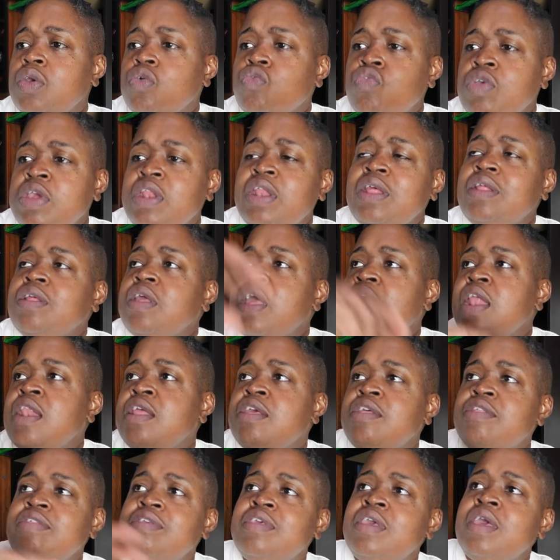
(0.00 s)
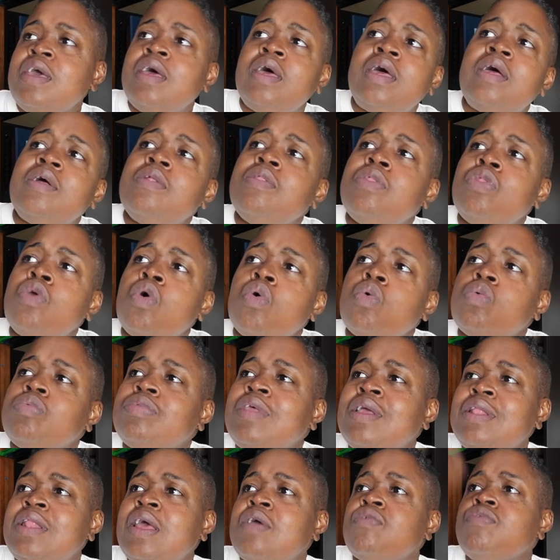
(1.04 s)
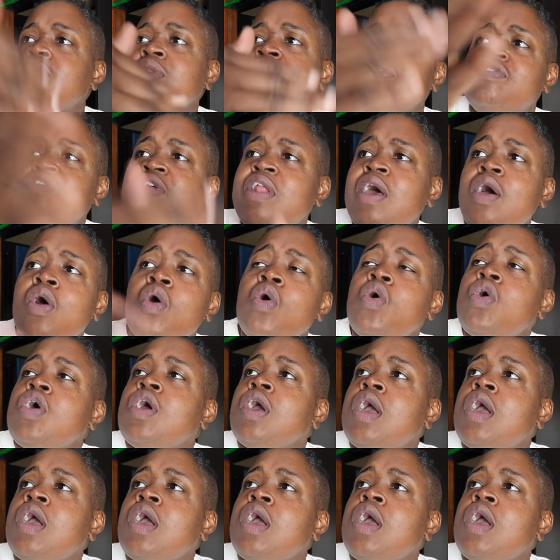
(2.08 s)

Reading. Any, yeah. No, take that reading shit out.